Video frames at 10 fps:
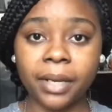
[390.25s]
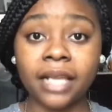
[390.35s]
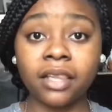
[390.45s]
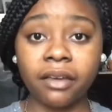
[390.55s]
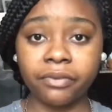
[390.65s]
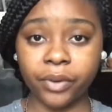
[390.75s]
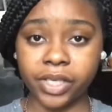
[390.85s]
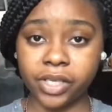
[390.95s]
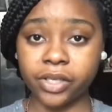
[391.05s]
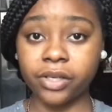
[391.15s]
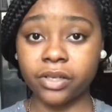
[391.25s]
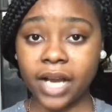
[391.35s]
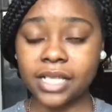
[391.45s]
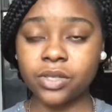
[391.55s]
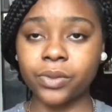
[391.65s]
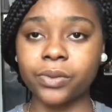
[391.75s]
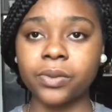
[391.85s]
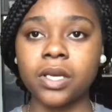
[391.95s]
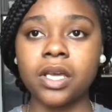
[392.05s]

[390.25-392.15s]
but I left for a year to go to grad school.